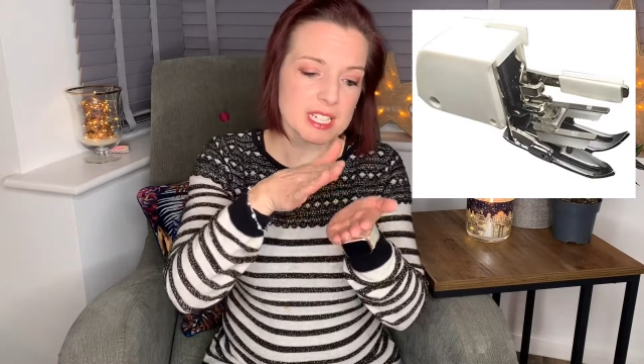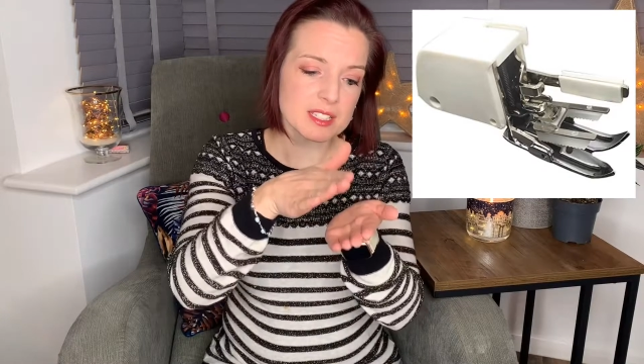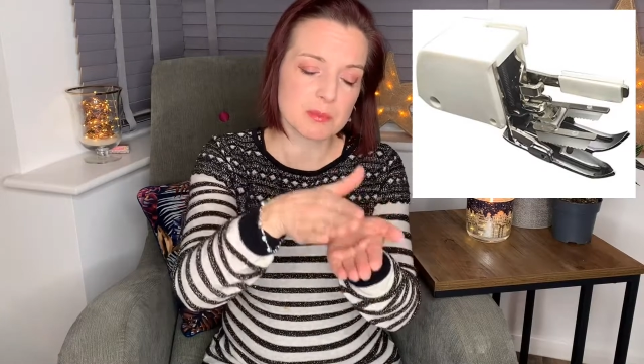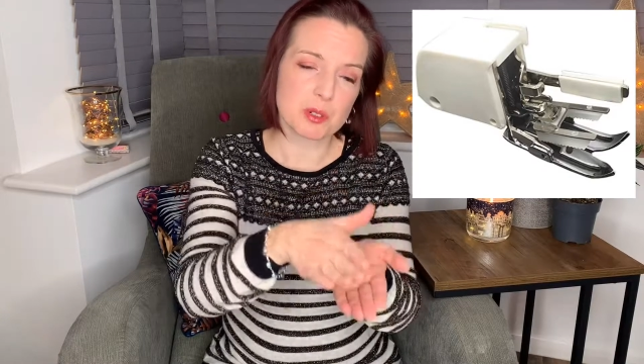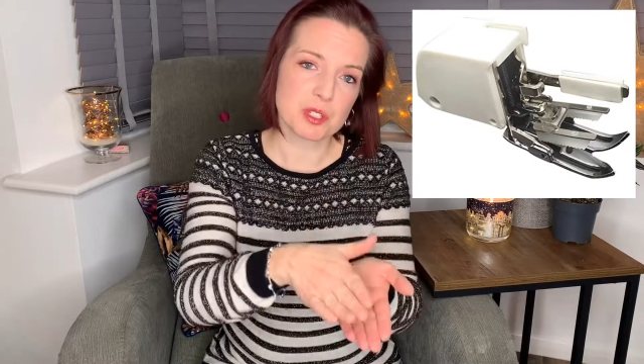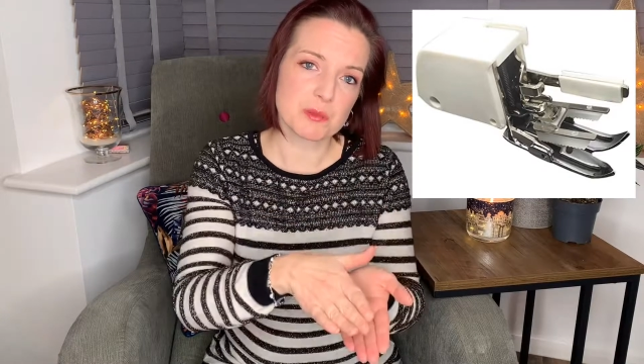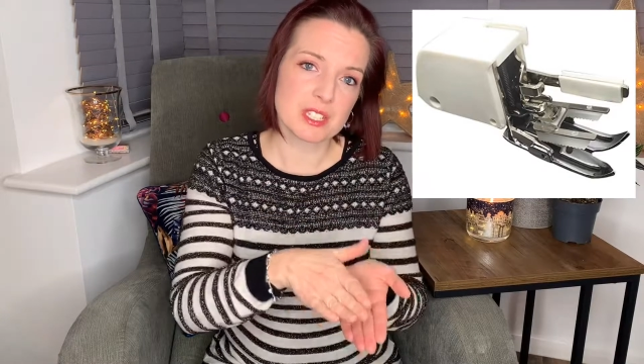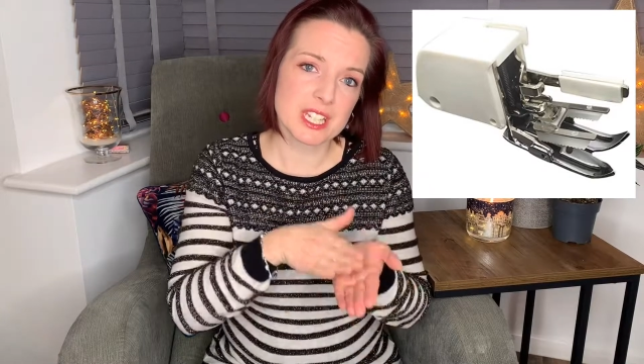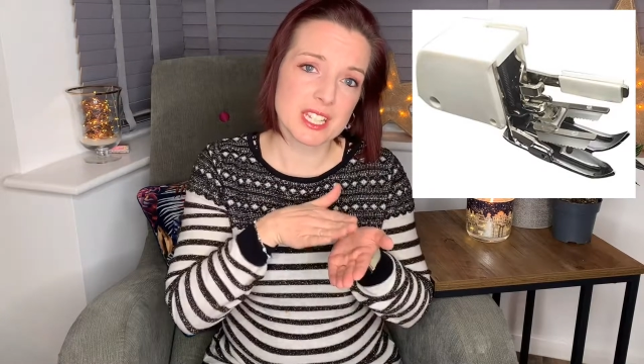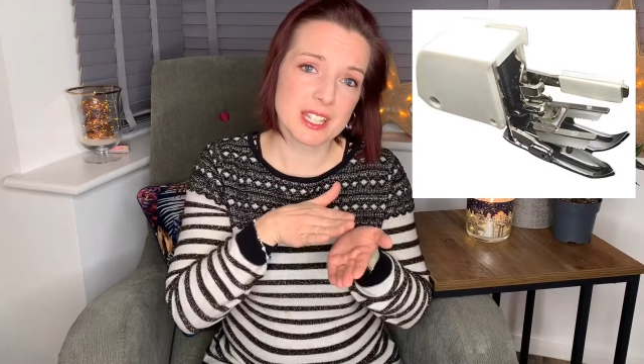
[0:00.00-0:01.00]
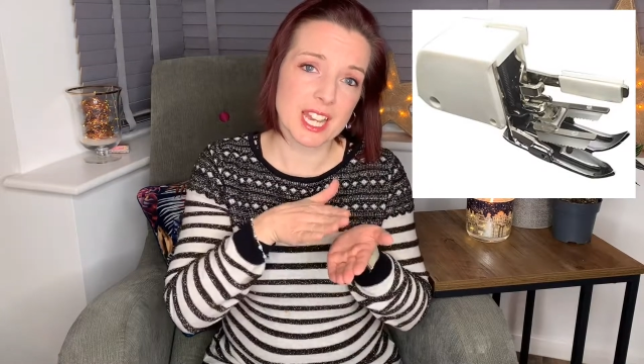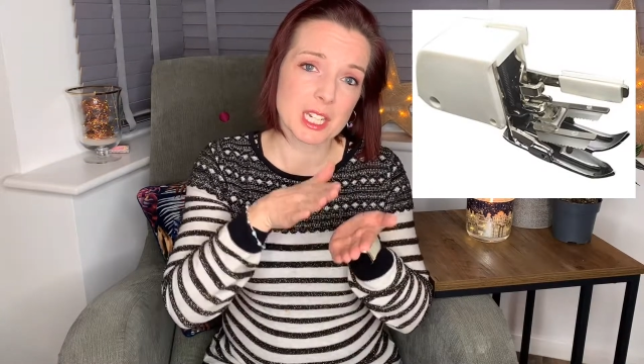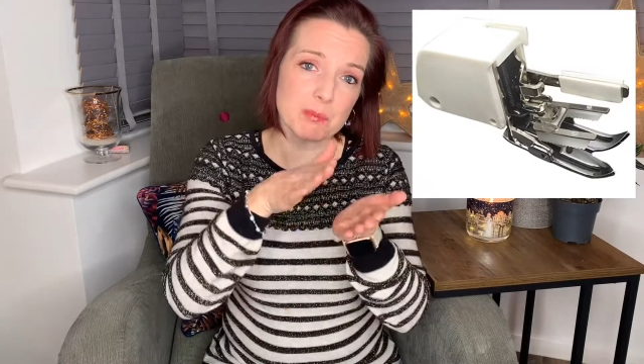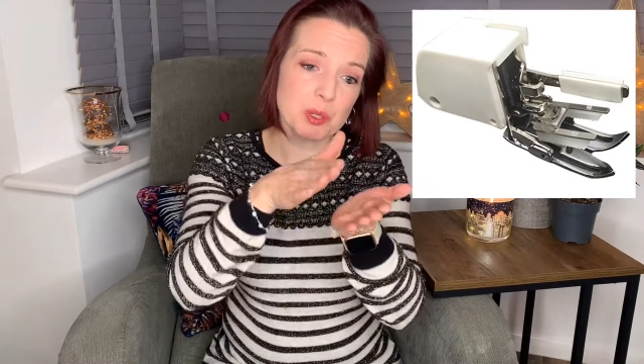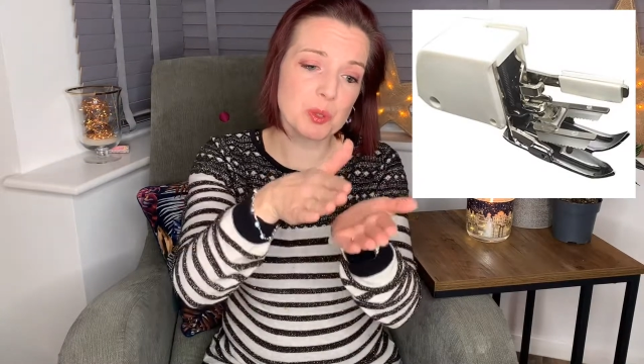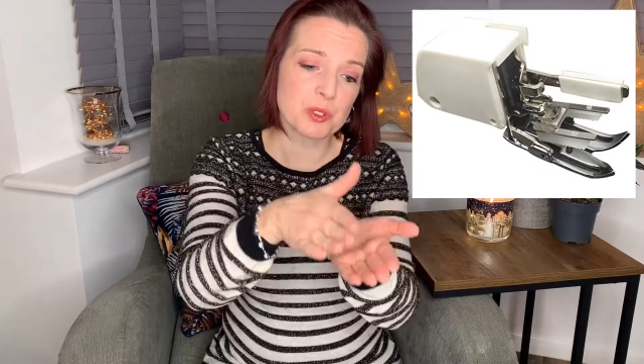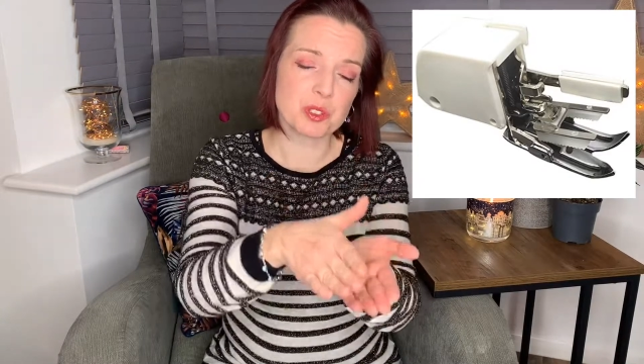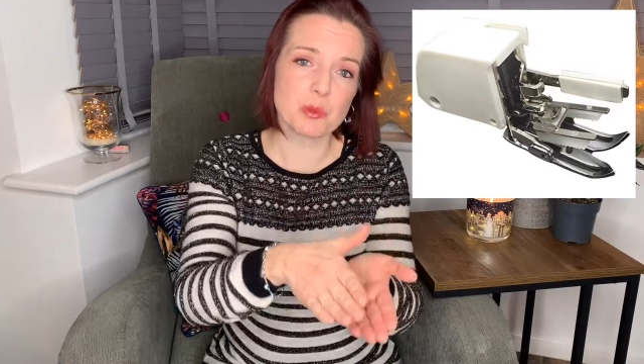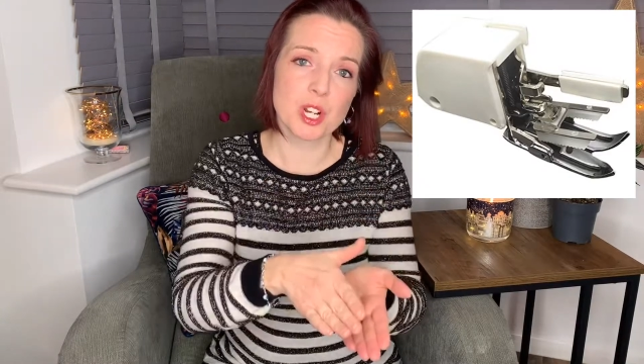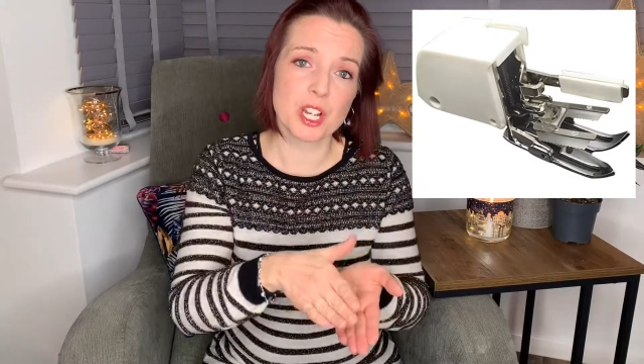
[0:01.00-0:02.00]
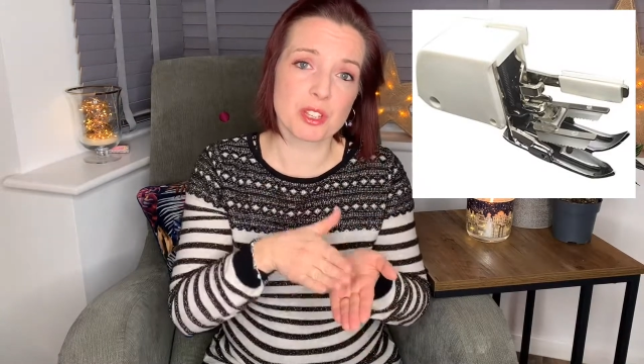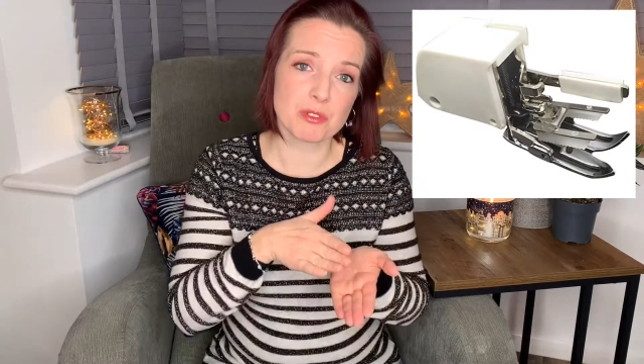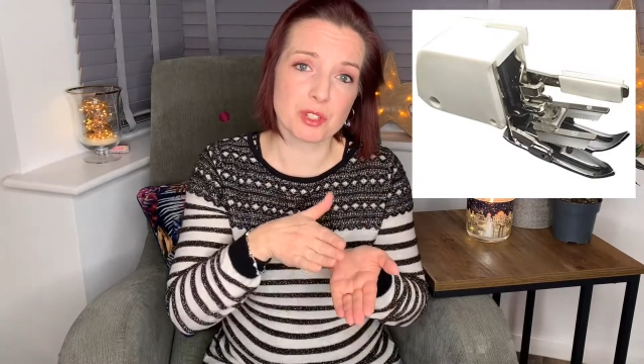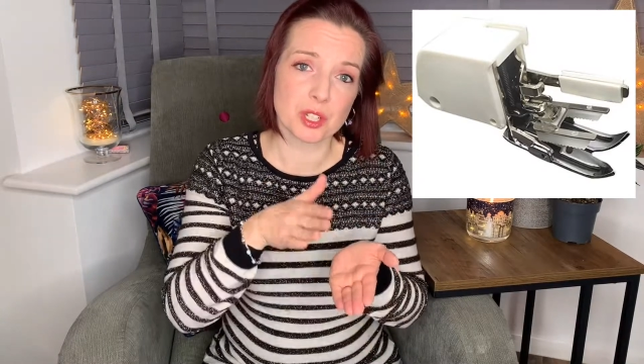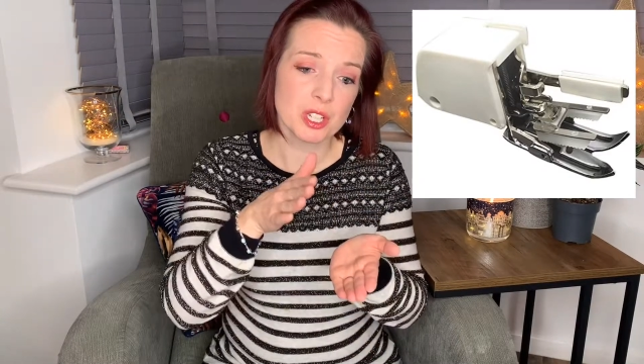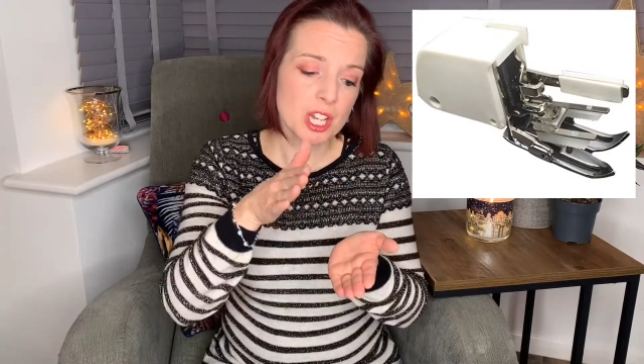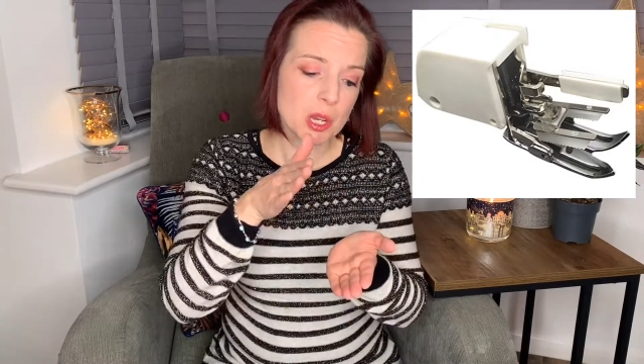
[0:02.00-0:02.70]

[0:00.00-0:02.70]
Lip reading: as the bottom teeth, and it pulls the work through